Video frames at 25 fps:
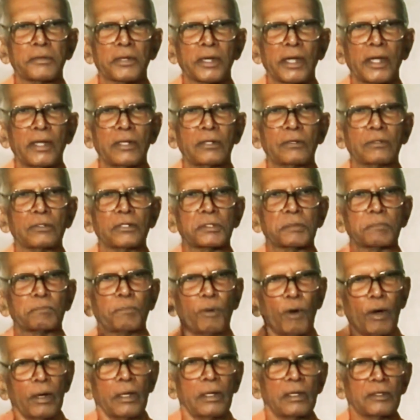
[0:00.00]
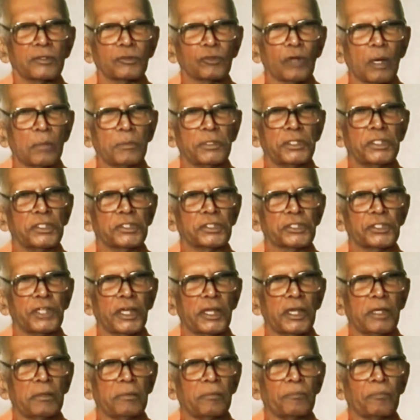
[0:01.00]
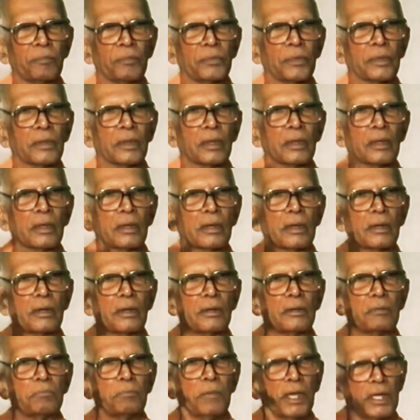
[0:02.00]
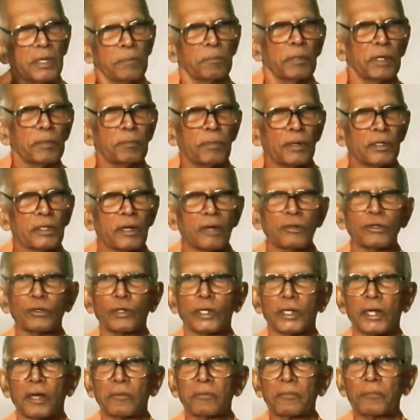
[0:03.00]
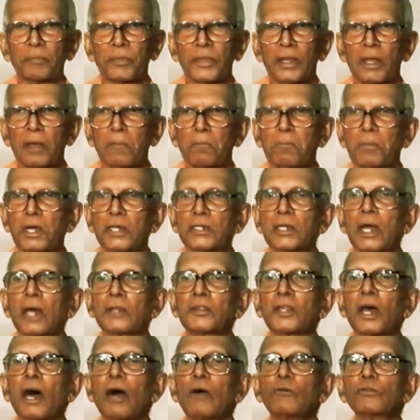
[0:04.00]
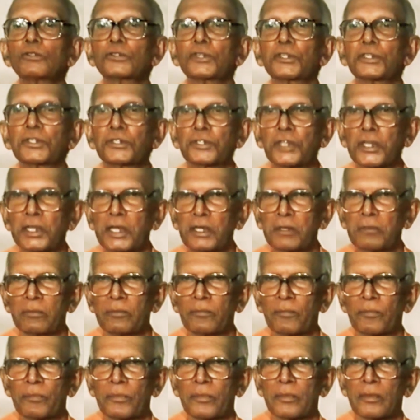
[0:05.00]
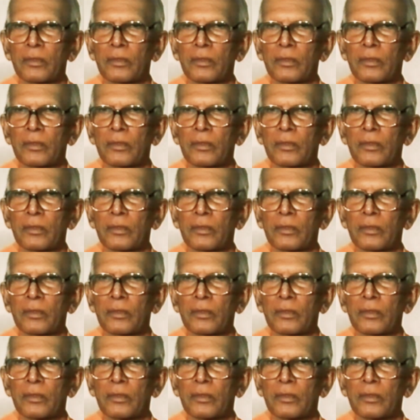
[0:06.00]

tried to spoil Swamiji's name, make people not to come, but thousands came.